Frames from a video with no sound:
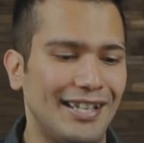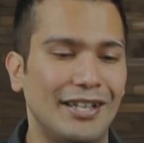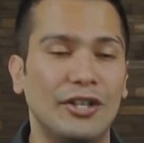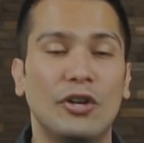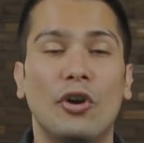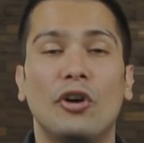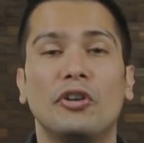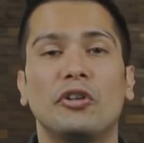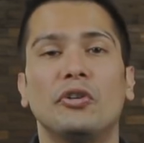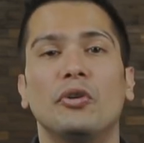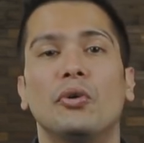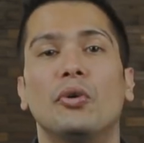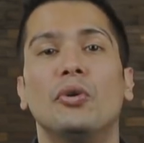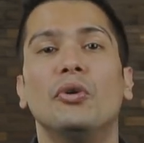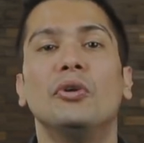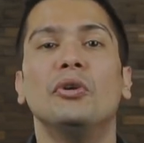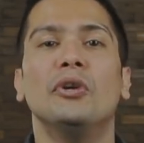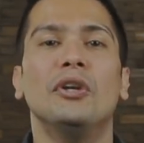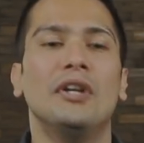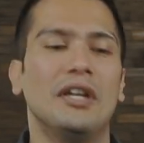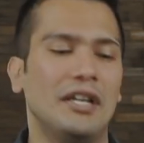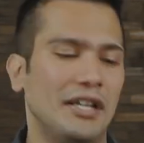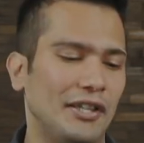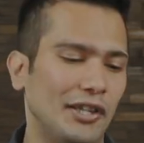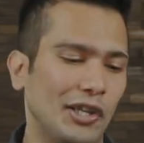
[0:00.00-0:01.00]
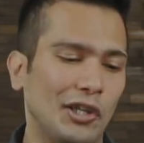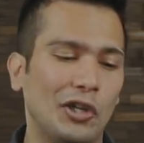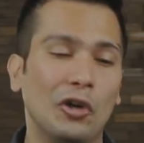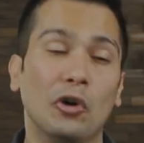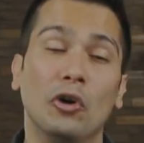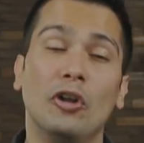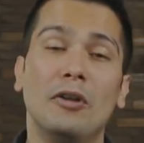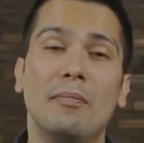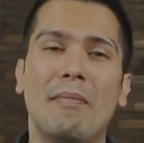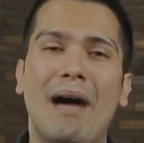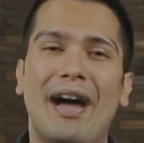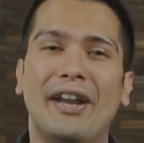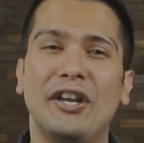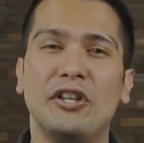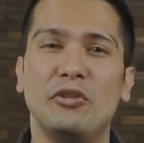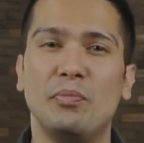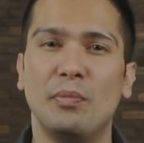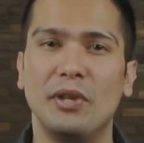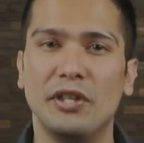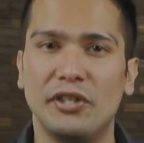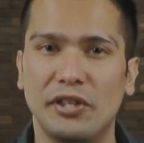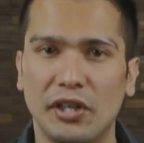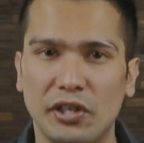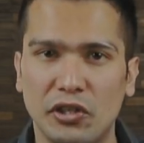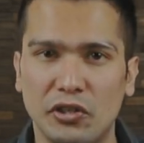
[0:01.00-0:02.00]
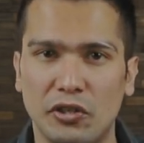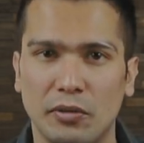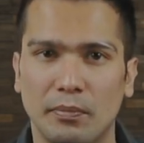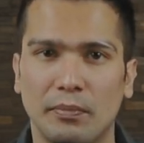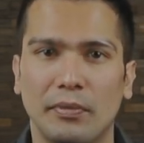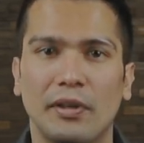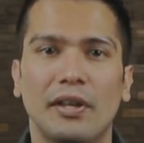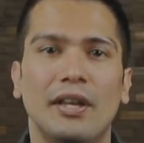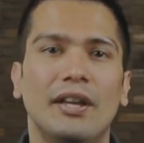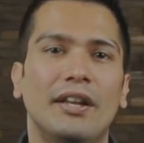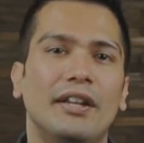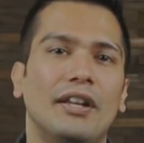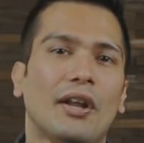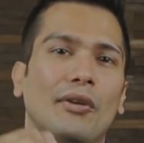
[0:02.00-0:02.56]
did not know the girl management system.